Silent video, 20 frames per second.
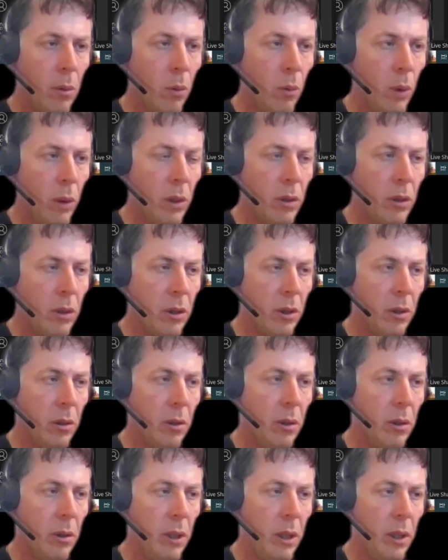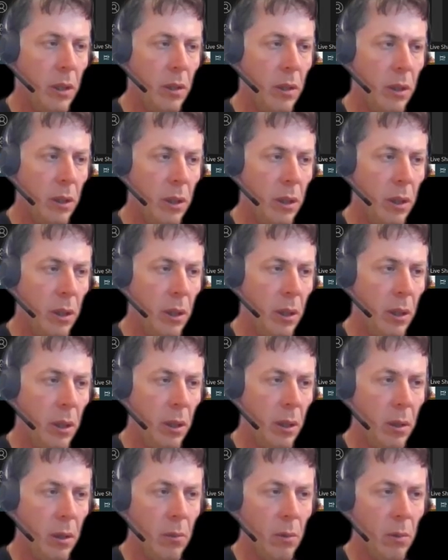We don't need
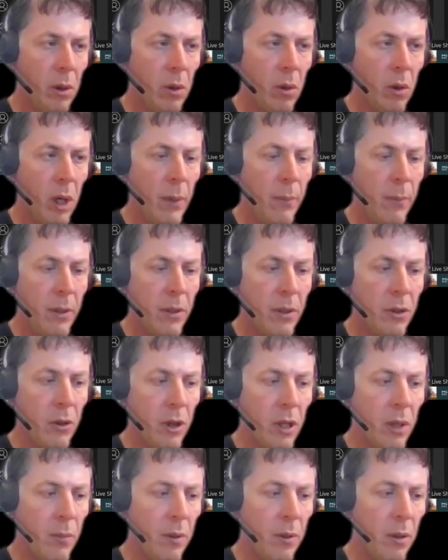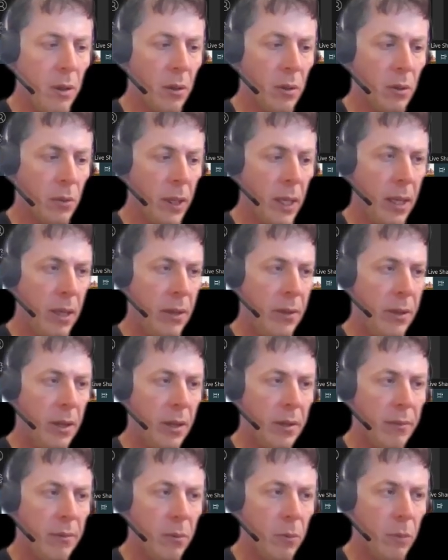the requirements document, so we're handling that a
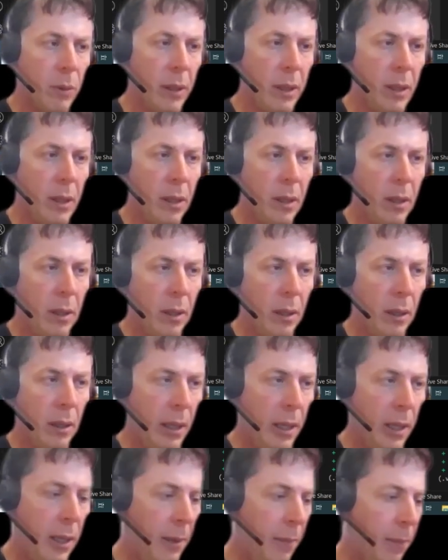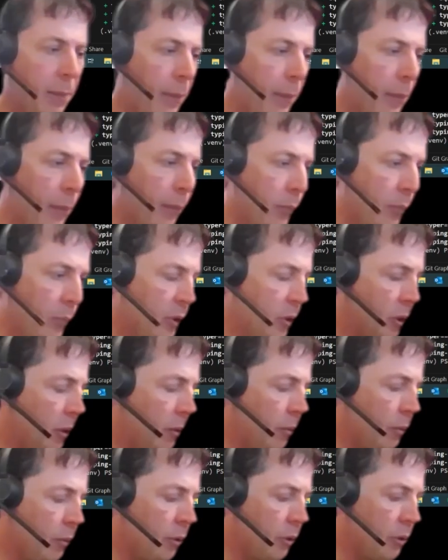different way.
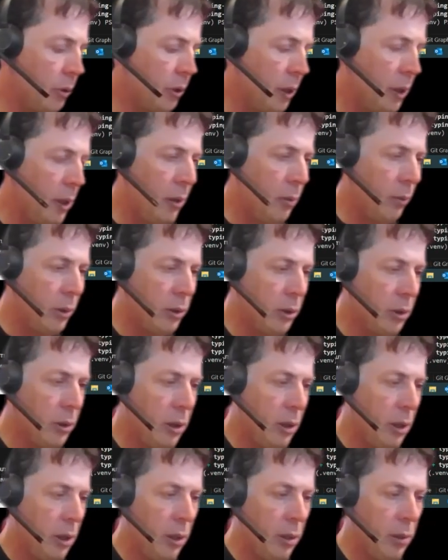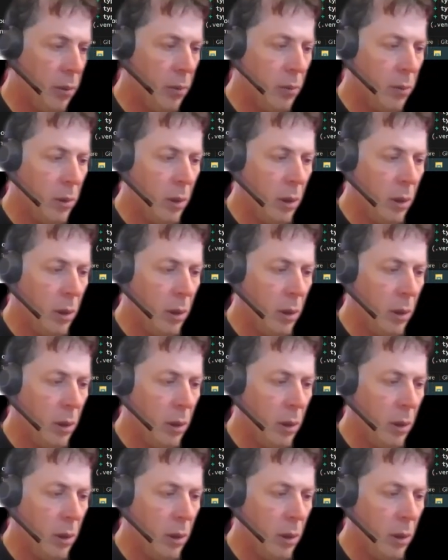So we'll just say we don't need